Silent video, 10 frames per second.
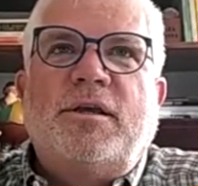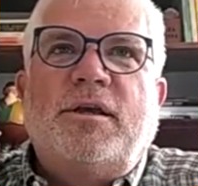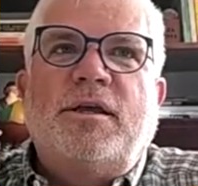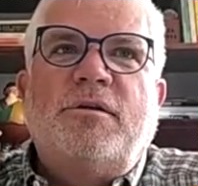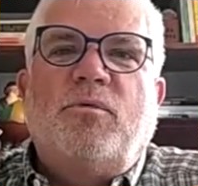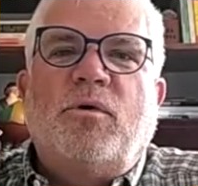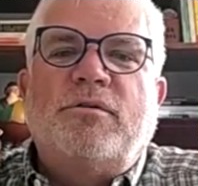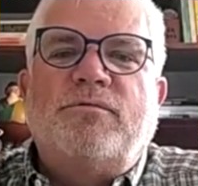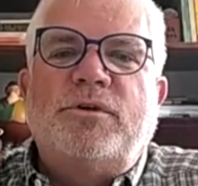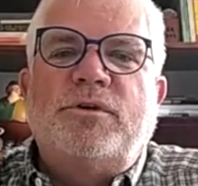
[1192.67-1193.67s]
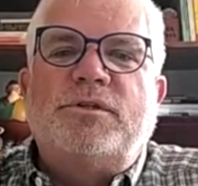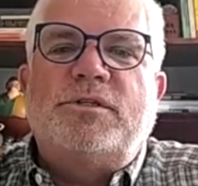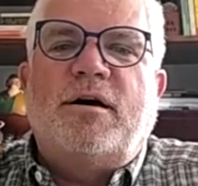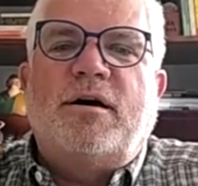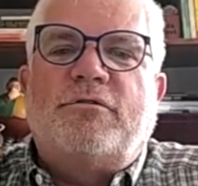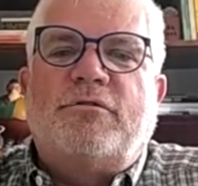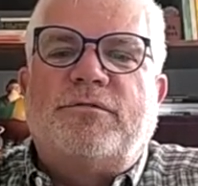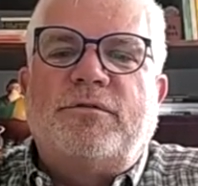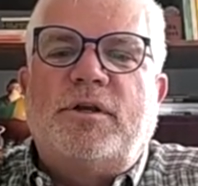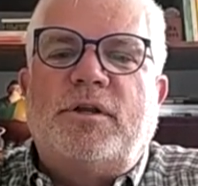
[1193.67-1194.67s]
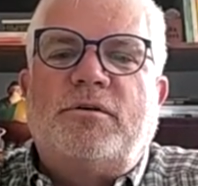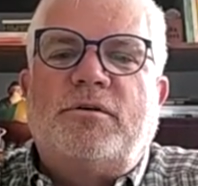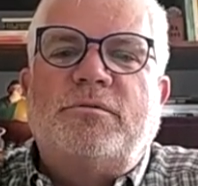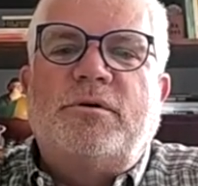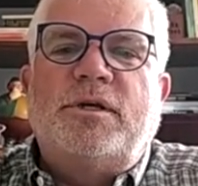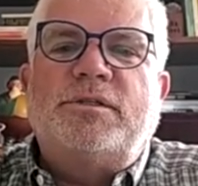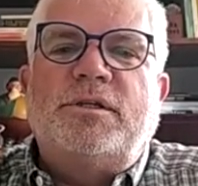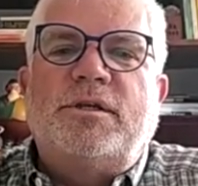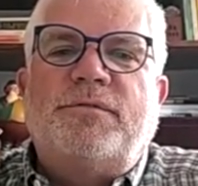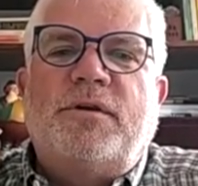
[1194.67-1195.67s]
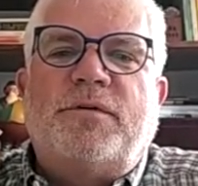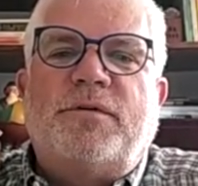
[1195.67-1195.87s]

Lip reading: in working for yourself, if